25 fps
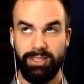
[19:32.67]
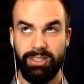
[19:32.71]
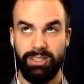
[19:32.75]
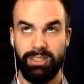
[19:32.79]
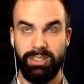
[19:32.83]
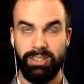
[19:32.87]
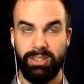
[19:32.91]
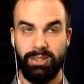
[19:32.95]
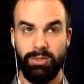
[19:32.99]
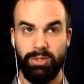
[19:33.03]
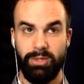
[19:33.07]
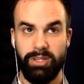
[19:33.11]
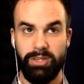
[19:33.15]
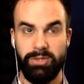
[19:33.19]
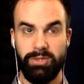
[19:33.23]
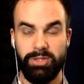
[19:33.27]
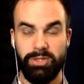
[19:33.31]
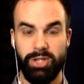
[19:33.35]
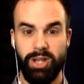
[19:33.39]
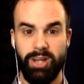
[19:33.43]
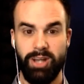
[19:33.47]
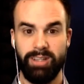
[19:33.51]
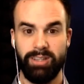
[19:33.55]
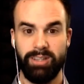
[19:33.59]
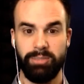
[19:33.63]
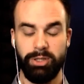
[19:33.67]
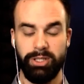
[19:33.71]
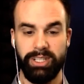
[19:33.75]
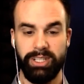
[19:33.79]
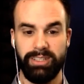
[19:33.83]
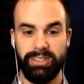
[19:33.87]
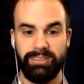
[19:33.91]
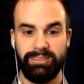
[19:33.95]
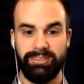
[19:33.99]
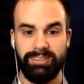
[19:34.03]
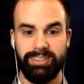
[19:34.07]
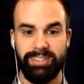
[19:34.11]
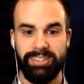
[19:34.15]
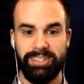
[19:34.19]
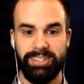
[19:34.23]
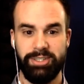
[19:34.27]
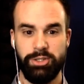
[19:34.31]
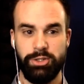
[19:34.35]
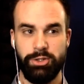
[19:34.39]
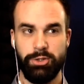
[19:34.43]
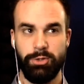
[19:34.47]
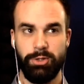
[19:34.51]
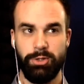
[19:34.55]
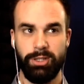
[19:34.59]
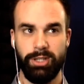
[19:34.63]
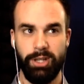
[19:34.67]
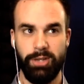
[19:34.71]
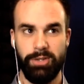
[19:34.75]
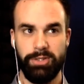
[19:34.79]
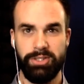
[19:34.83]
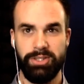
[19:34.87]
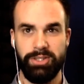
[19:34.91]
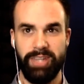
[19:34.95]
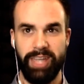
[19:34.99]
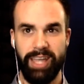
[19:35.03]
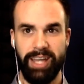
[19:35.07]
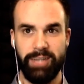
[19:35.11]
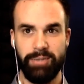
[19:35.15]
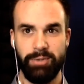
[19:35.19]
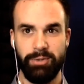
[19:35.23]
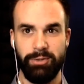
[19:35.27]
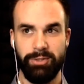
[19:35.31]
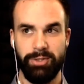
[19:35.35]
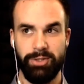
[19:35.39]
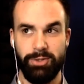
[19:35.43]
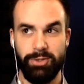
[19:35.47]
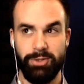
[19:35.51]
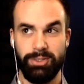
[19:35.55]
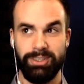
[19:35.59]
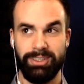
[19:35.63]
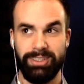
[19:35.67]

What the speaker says: you don't want to use chocolate pudding because it's too close to the actual visual.